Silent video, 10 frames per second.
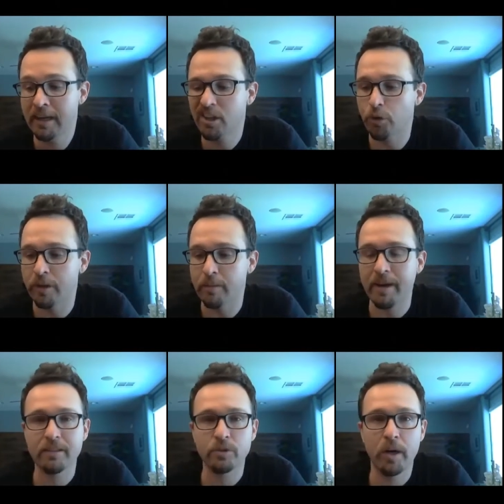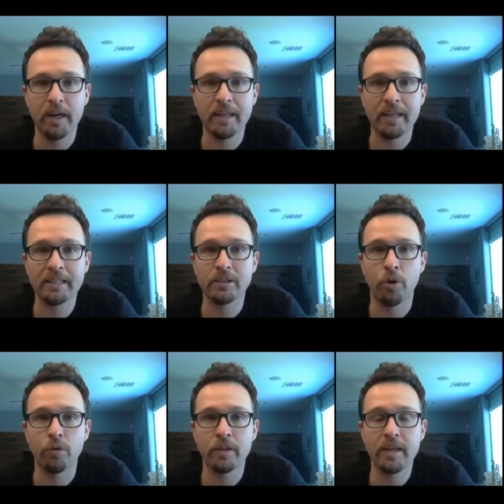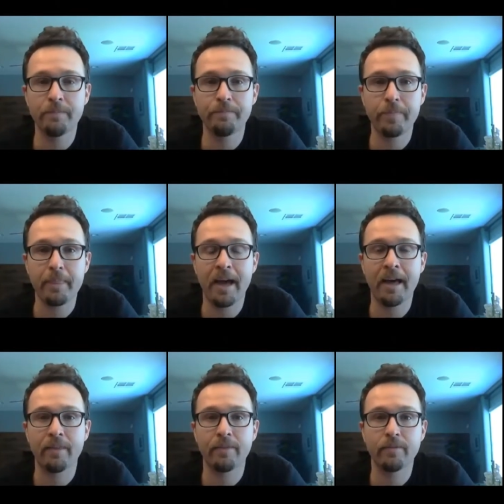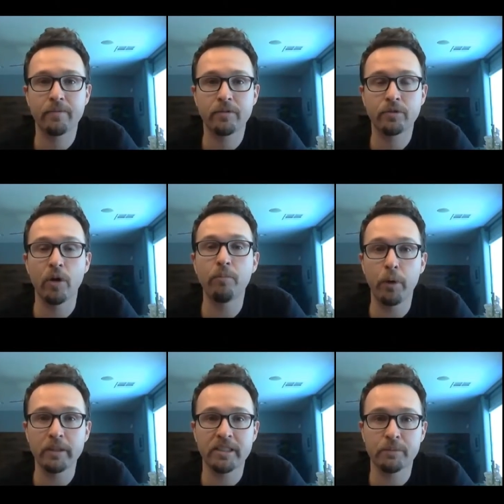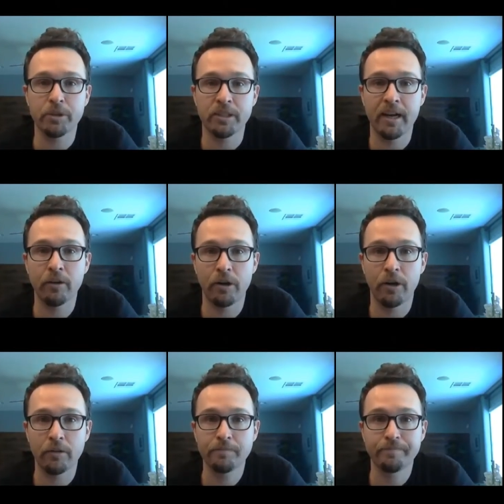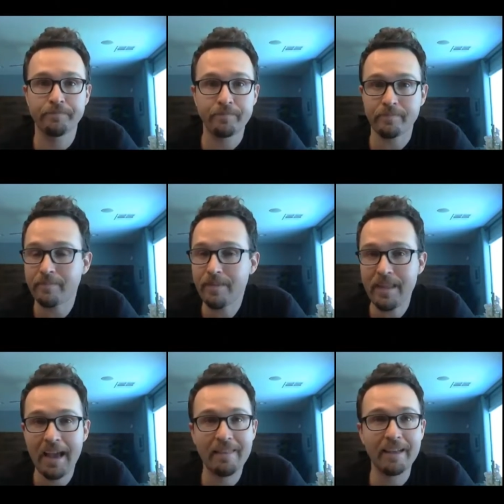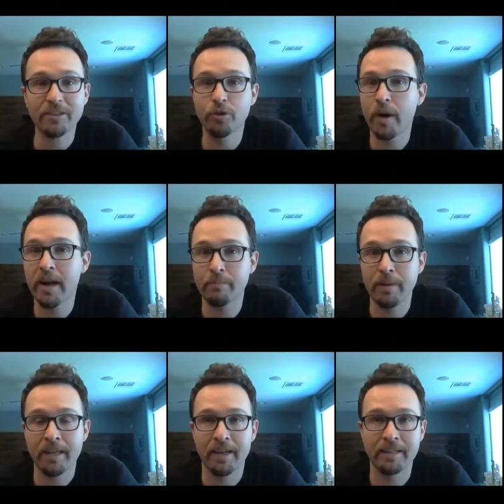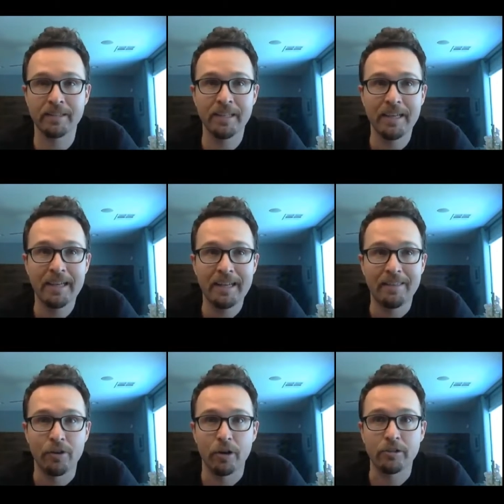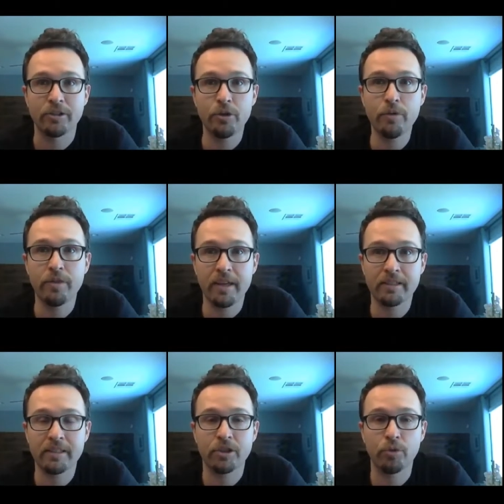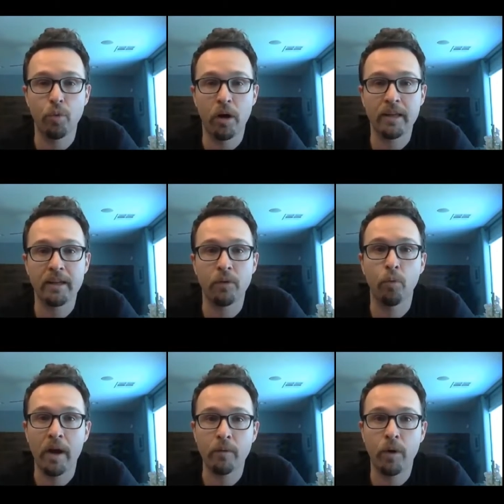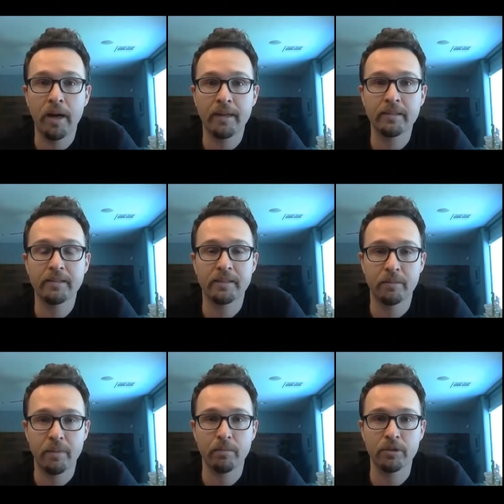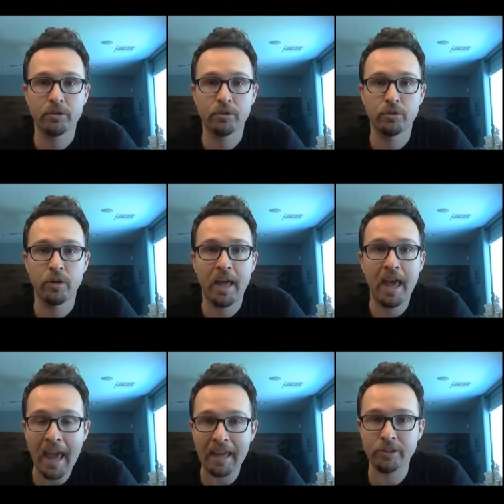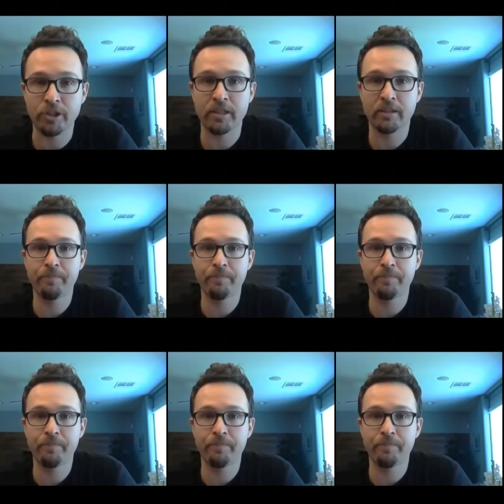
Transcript: Cool thing about this wine, it is only 12.6% alcohol, and that's great because there are two things that you want in a white wine to be able to age it.